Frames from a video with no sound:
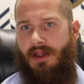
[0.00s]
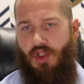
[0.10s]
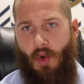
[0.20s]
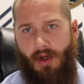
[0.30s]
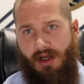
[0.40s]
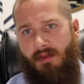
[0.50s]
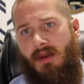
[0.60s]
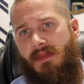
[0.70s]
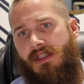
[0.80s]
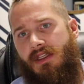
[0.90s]
your
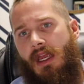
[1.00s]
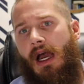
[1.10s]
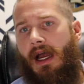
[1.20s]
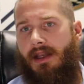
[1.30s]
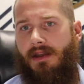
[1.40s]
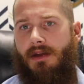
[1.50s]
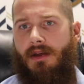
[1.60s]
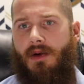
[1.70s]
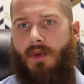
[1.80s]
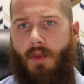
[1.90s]
commitment to God,
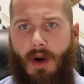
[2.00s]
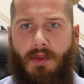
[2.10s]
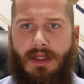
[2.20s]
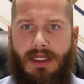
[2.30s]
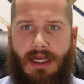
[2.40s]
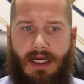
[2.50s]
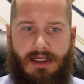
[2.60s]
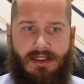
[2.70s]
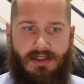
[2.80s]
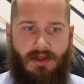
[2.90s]
what will it
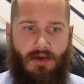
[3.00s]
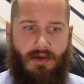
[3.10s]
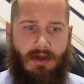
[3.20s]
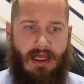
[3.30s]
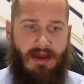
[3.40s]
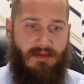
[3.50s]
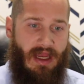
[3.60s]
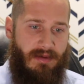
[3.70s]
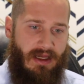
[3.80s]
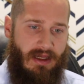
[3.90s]
cost you?
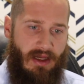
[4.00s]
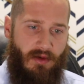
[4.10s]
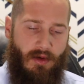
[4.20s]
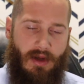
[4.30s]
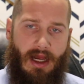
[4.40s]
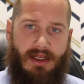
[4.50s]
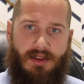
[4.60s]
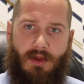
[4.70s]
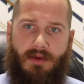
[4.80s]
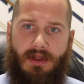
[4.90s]
Maybe it will
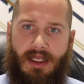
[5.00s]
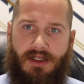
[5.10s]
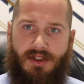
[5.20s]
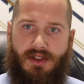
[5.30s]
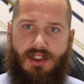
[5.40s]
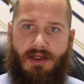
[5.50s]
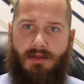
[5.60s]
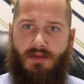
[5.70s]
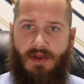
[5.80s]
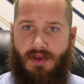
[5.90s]
cost you a
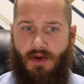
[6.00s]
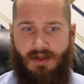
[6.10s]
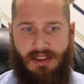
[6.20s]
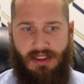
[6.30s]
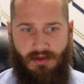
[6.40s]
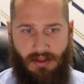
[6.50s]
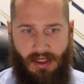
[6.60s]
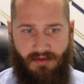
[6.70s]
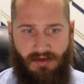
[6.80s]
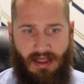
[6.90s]
relationship with those that you
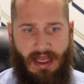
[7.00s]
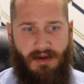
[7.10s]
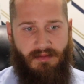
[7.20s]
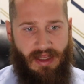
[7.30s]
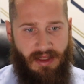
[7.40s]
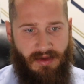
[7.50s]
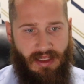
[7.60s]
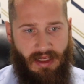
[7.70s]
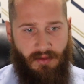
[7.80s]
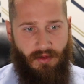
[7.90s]
love.
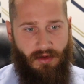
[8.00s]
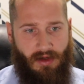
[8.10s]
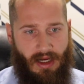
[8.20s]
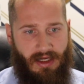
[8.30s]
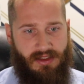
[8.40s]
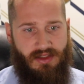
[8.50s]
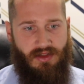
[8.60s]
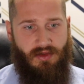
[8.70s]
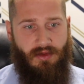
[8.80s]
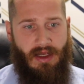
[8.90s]
Maybe it will cost
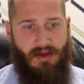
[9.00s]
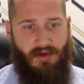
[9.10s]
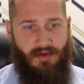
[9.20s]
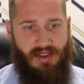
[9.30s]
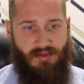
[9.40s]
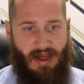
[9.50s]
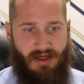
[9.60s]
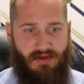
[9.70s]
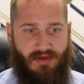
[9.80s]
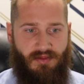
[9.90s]
you the
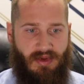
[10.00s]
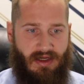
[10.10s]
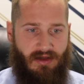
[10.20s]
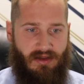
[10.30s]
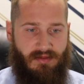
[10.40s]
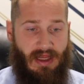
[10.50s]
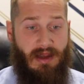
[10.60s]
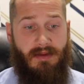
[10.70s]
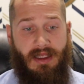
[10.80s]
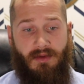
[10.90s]
respect of your peers.
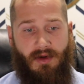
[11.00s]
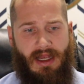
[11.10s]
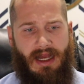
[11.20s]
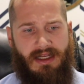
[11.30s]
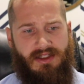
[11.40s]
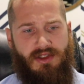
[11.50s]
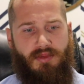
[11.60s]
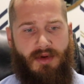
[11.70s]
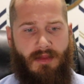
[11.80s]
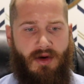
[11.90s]
Maybe it will cost you
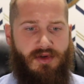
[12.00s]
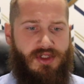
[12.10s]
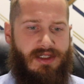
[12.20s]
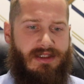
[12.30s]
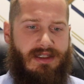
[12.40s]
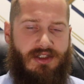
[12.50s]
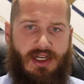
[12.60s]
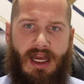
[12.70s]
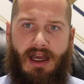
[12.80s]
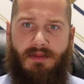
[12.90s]
promotions and
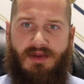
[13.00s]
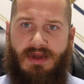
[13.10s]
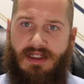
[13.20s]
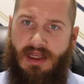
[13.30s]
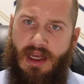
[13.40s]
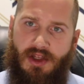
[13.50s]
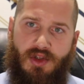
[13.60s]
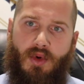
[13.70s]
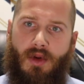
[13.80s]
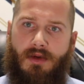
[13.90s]
jobs because
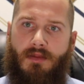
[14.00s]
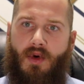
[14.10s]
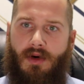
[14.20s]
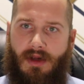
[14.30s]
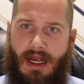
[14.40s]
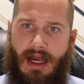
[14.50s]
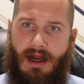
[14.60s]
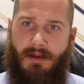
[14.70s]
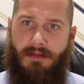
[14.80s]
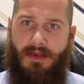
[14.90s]
you hold a moral,
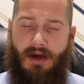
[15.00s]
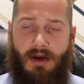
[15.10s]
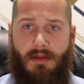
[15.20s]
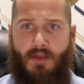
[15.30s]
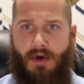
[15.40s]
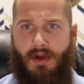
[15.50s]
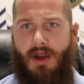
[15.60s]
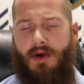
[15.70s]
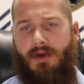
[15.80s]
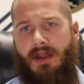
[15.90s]
co uh, moral
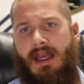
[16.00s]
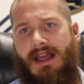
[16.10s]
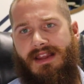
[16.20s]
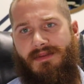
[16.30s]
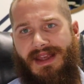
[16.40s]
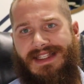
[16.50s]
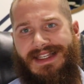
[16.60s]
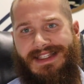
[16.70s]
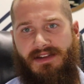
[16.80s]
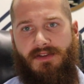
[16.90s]
code that makes
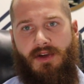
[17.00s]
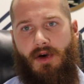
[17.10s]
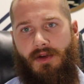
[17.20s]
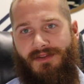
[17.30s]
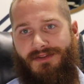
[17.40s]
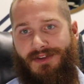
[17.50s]
it difficult